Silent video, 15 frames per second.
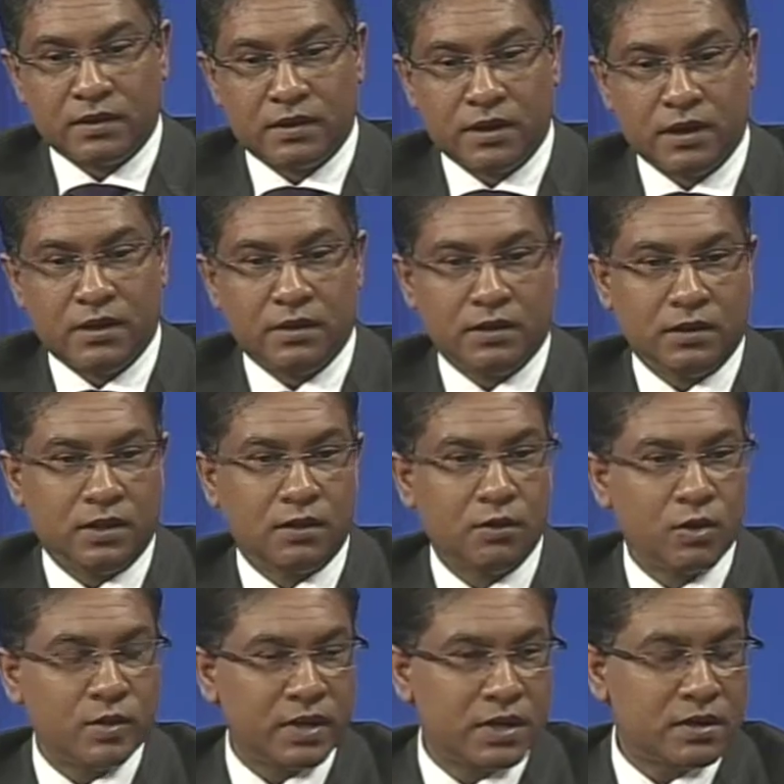the
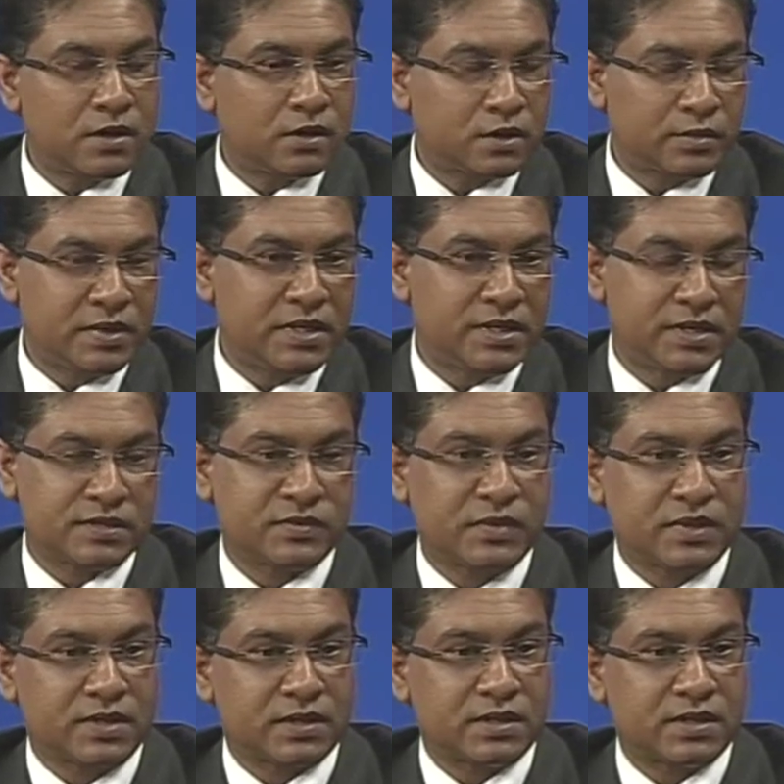global economy has
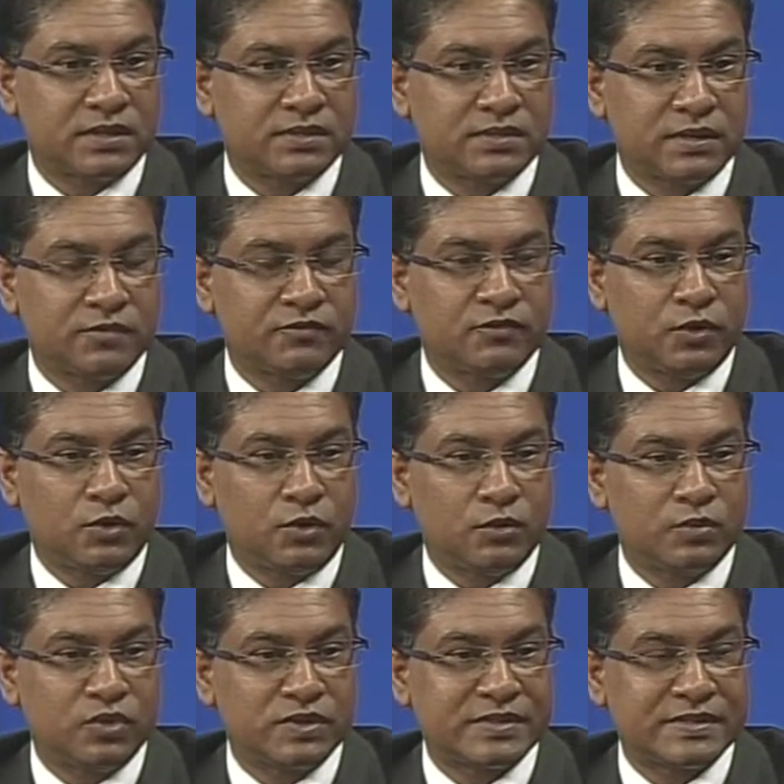been accustomed for
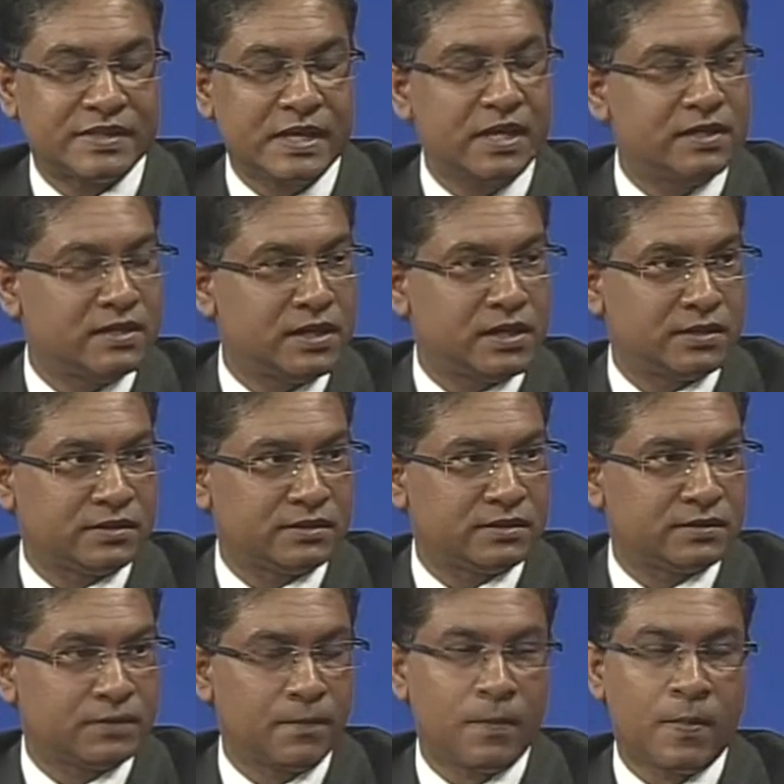almost 8
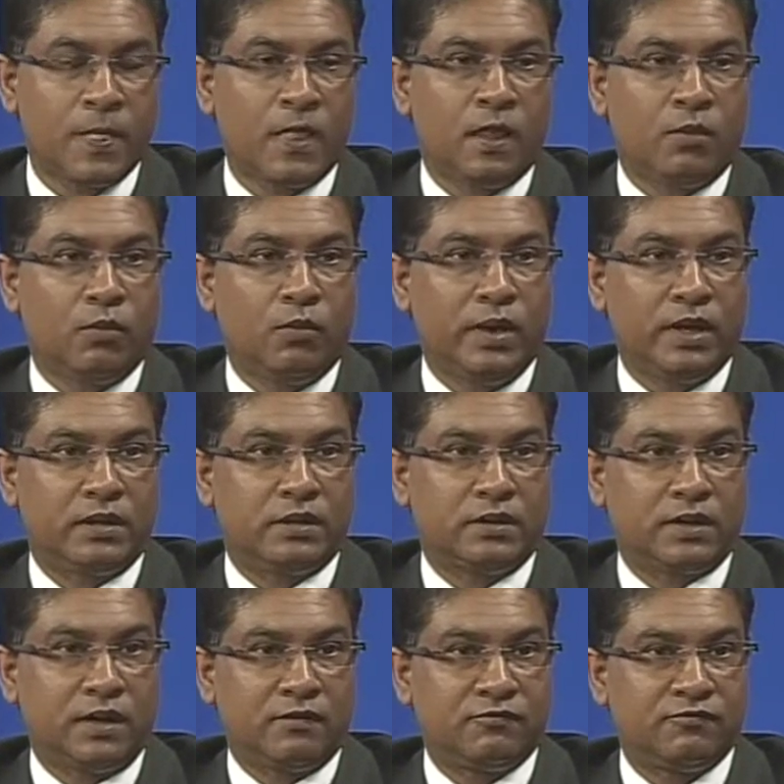years with
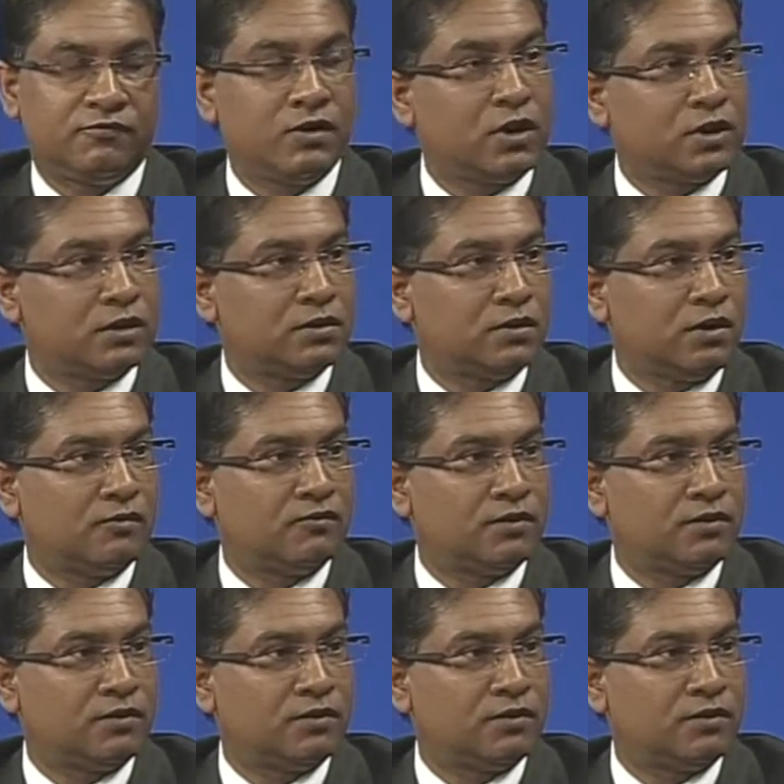a flood of